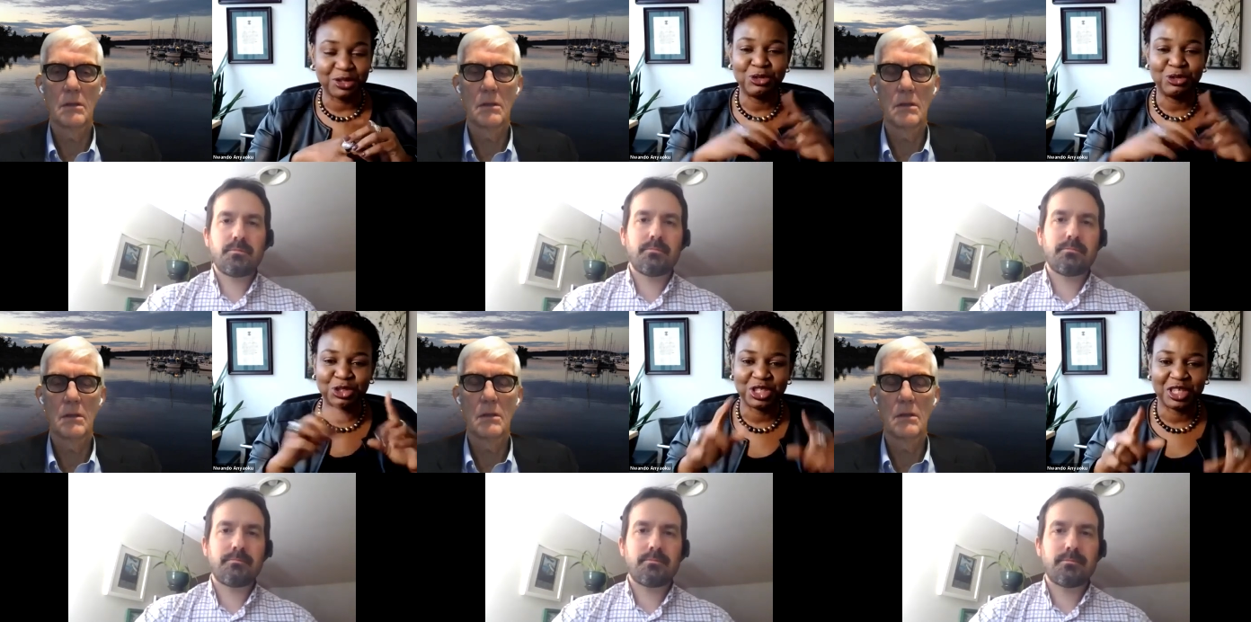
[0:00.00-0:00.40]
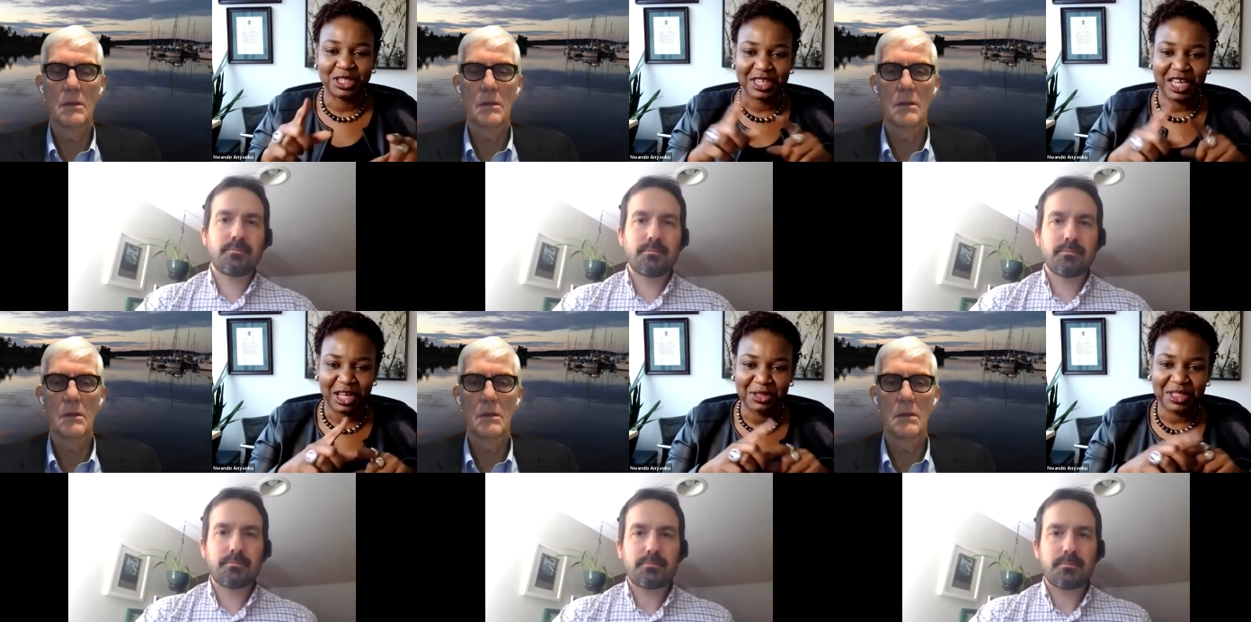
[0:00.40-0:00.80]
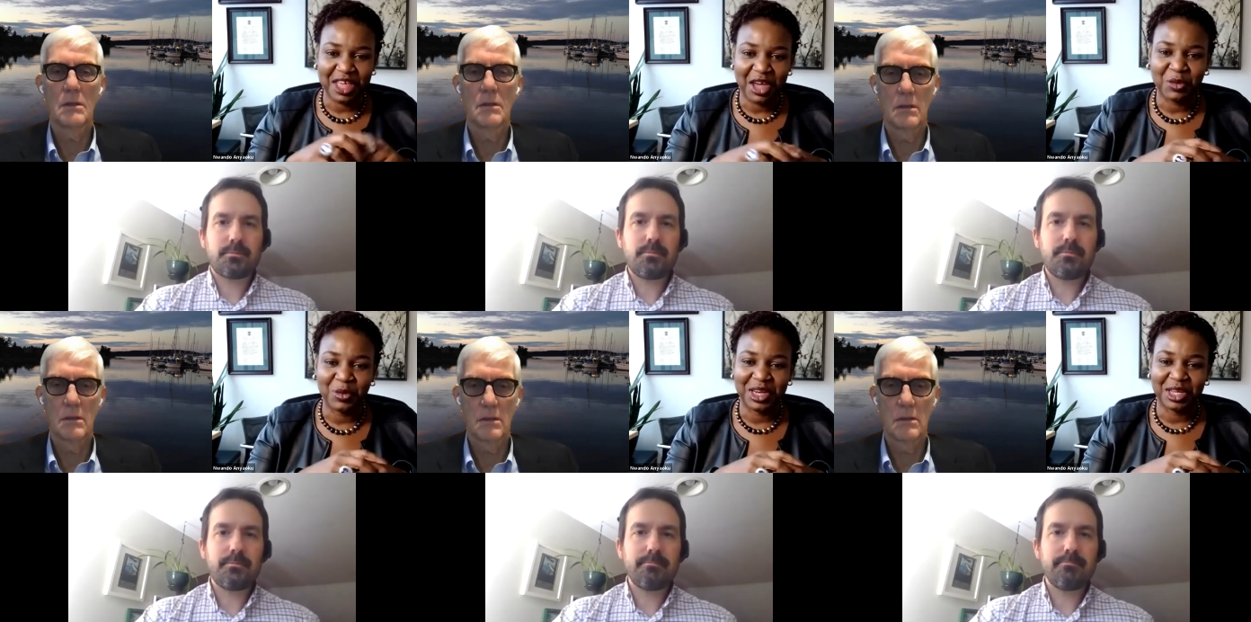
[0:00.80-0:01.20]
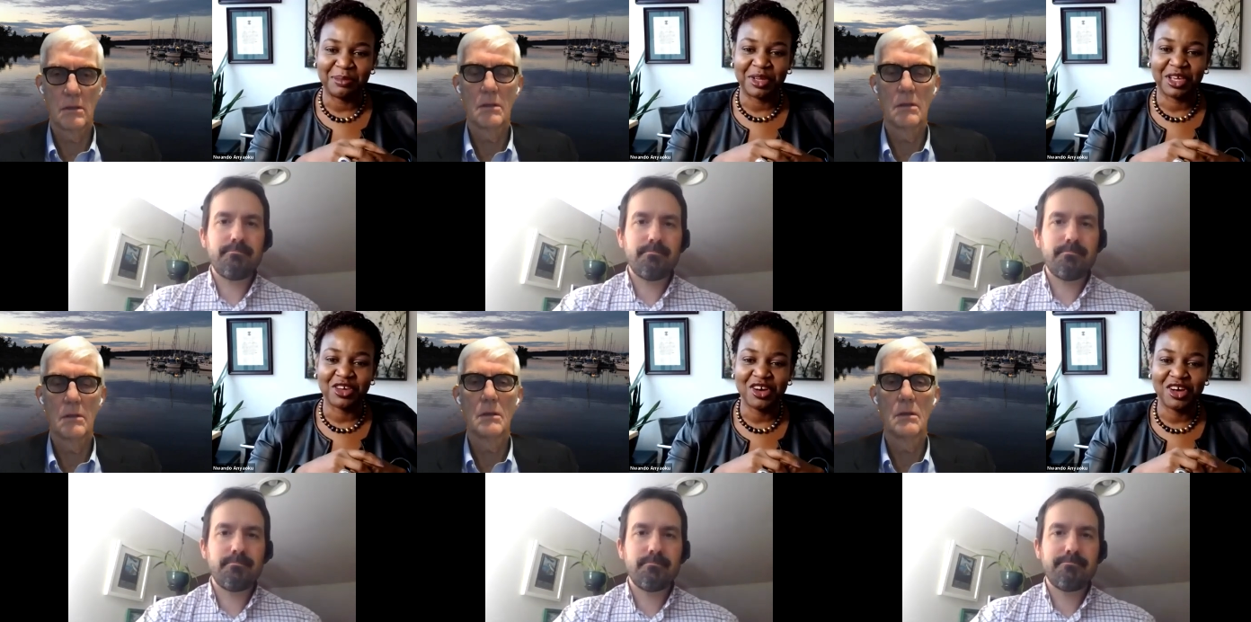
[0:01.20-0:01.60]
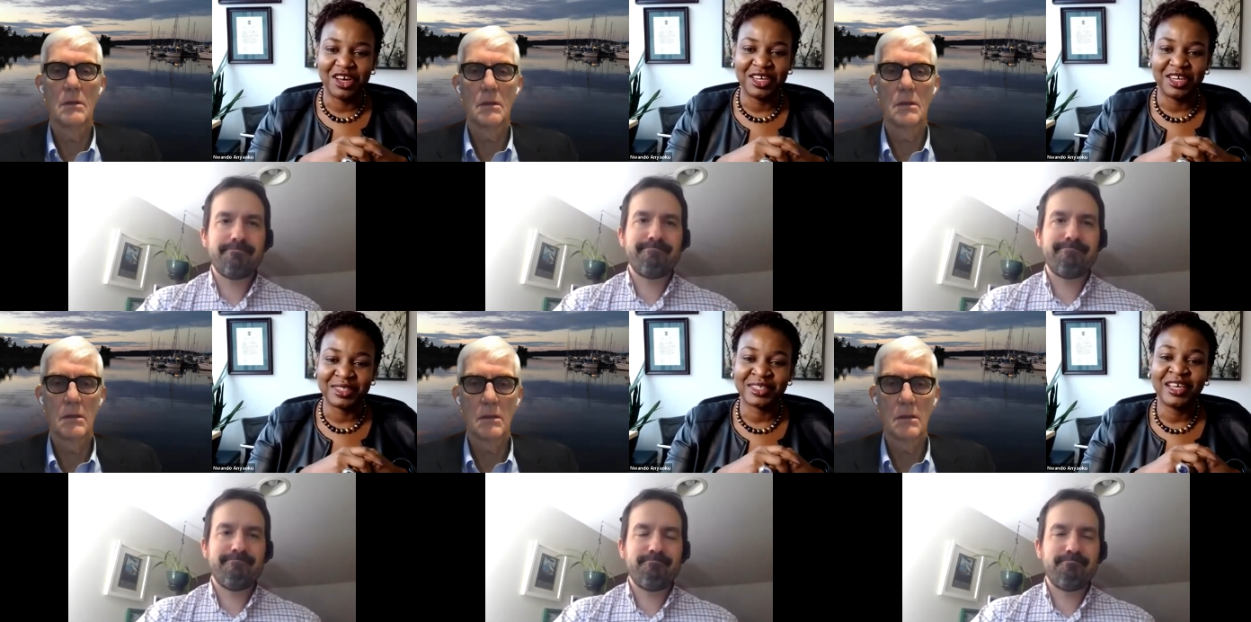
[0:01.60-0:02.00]
Speaker 1: the solution to health equity
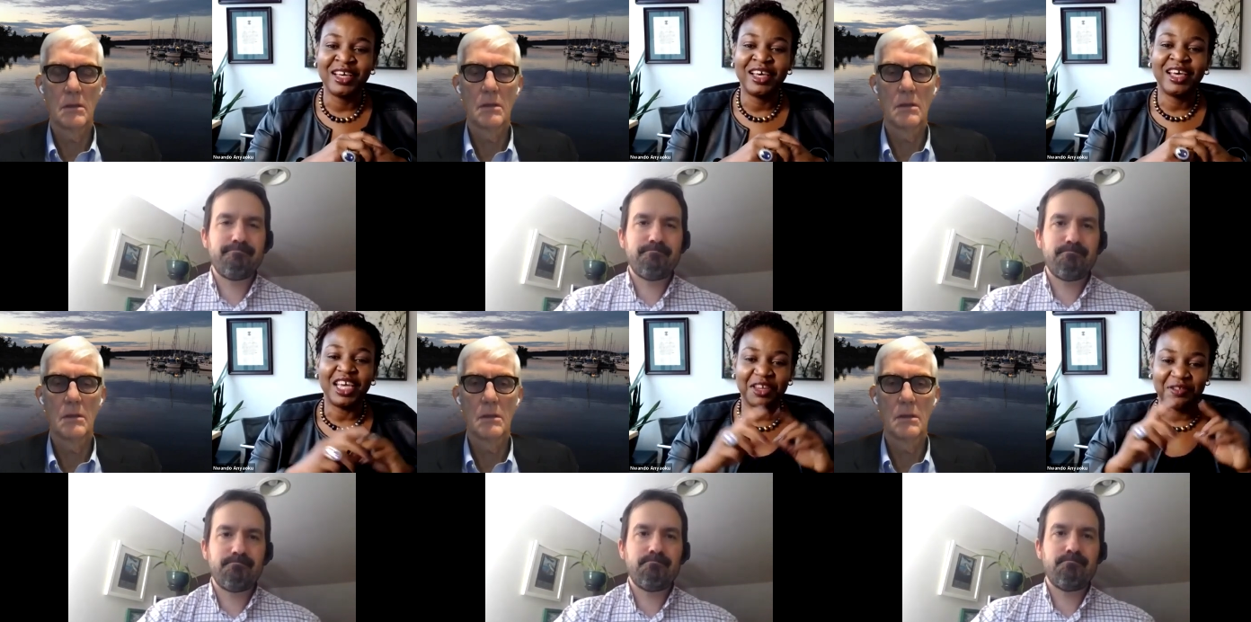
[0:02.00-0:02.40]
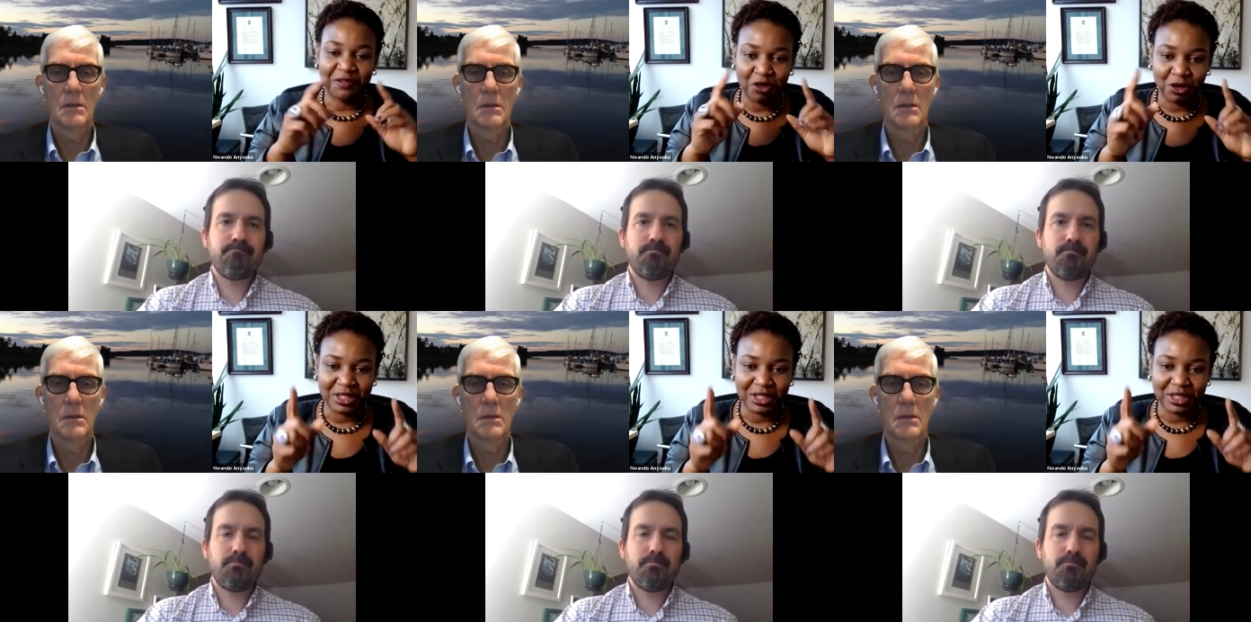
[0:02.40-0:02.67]
because it